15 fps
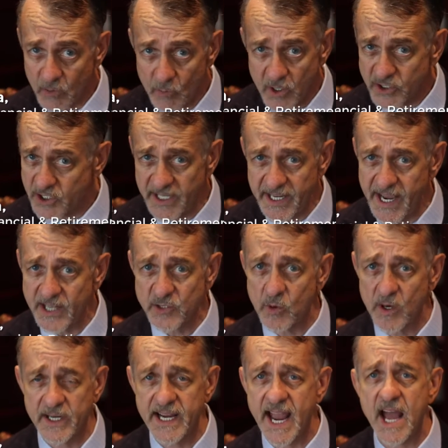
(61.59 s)
which in the end is
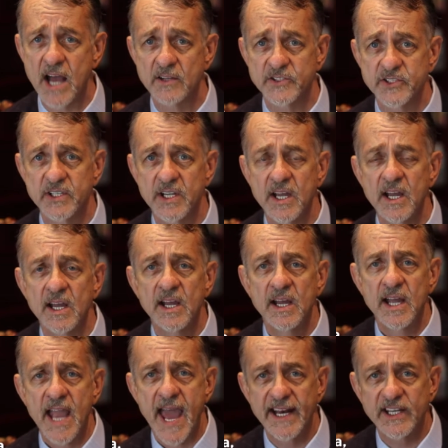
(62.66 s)
what counts.
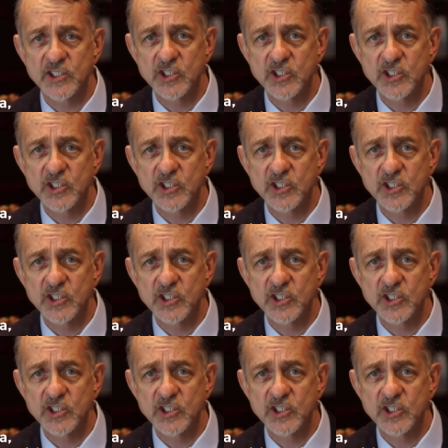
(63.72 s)
At